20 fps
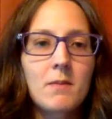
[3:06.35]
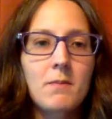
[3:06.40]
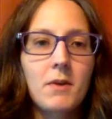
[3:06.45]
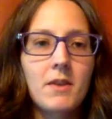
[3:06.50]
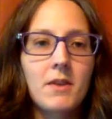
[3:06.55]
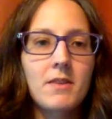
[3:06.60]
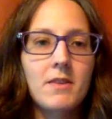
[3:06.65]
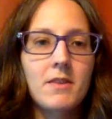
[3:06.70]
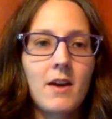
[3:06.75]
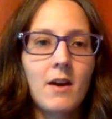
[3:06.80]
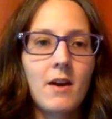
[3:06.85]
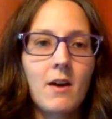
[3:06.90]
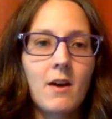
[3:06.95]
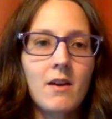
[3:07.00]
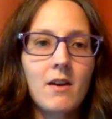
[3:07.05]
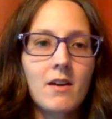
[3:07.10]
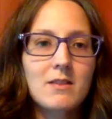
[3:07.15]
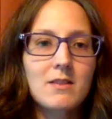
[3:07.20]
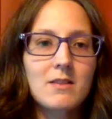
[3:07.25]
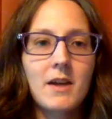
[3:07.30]
but they
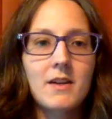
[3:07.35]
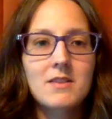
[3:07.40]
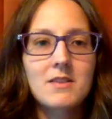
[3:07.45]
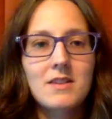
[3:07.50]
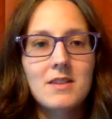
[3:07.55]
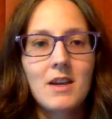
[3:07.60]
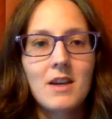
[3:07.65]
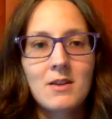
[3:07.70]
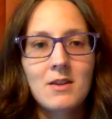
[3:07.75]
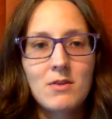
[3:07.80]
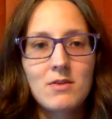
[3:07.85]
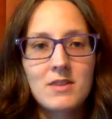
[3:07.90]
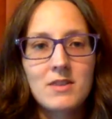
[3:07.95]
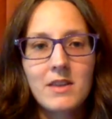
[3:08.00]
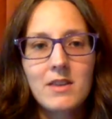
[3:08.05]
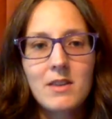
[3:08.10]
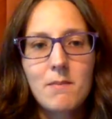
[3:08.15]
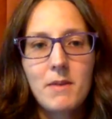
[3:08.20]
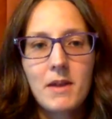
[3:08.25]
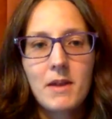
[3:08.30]
are expected to
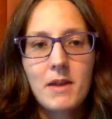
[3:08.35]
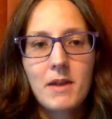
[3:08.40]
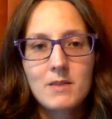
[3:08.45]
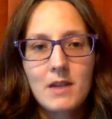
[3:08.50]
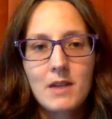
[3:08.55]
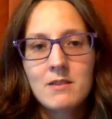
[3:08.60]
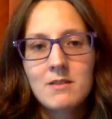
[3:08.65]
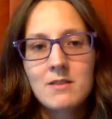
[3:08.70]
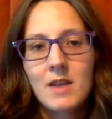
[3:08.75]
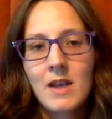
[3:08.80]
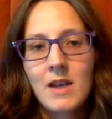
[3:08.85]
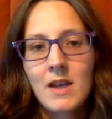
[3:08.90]
understand the basics